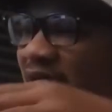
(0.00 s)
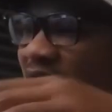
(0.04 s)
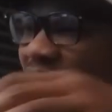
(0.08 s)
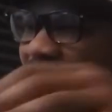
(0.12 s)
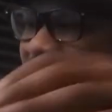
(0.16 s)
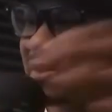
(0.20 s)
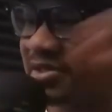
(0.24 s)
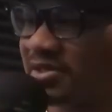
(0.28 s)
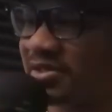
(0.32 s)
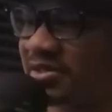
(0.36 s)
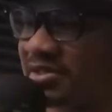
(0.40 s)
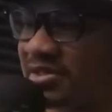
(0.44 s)

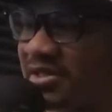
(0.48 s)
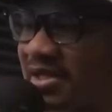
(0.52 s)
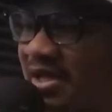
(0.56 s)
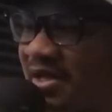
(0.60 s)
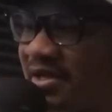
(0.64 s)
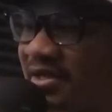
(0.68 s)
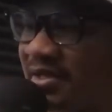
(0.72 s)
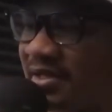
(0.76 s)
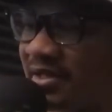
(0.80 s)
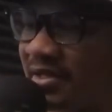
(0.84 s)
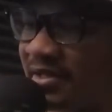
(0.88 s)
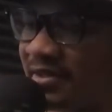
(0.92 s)
It's kind of
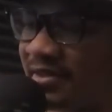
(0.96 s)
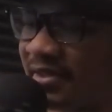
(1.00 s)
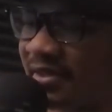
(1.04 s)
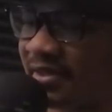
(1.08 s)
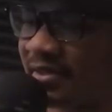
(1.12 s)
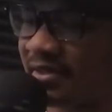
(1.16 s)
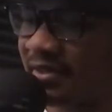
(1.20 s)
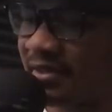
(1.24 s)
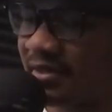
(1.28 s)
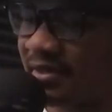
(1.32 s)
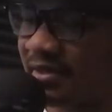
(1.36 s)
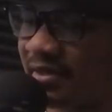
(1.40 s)
like a thing.
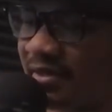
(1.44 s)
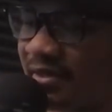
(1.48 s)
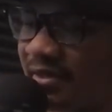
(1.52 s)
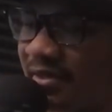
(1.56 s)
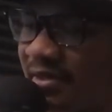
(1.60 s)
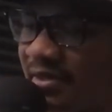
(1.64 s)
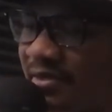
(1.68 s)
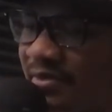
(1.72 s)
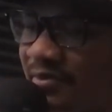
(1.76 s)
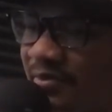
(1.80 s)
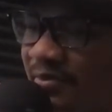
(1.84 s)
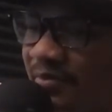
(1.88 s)

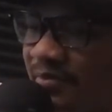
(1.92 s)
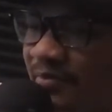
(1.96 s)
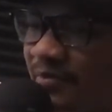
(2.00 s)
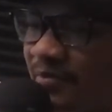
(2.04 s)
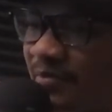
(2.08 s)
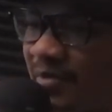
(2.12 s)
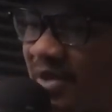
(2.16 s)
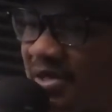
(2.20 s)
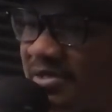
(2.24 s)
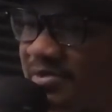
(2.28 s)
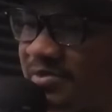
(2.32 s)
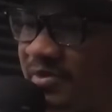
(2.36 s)
It
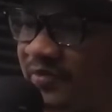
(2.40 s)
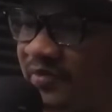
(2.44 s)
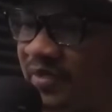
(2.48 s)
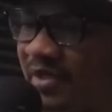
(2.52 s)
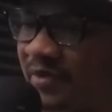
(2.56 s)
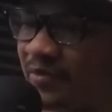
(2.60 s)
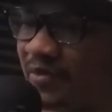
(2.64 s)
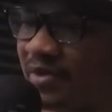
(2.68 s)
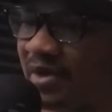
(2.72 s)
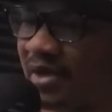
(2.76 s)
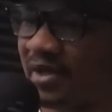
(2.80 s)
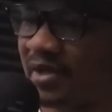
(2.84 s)
reminds me of like when